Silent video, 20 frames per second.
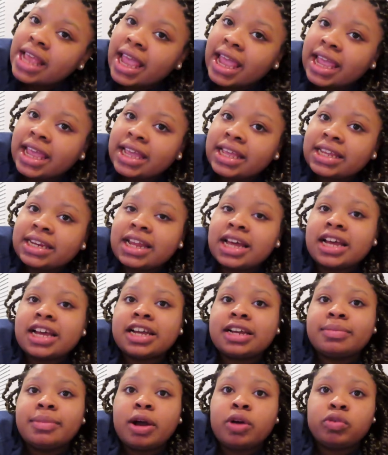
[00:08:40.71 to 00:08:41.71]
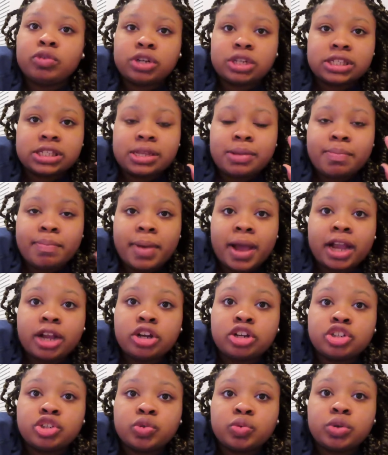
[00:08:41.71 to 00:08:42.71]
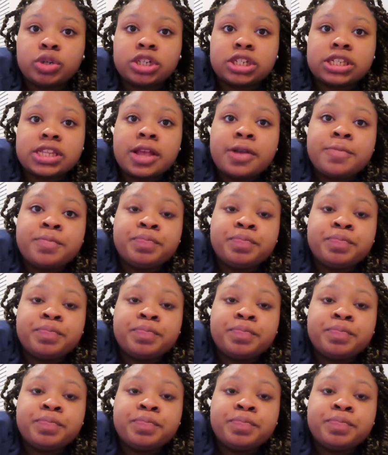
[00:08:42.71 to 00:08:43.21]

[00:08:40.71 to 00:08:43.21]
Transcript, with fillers: and um, I ordered some biker shorts.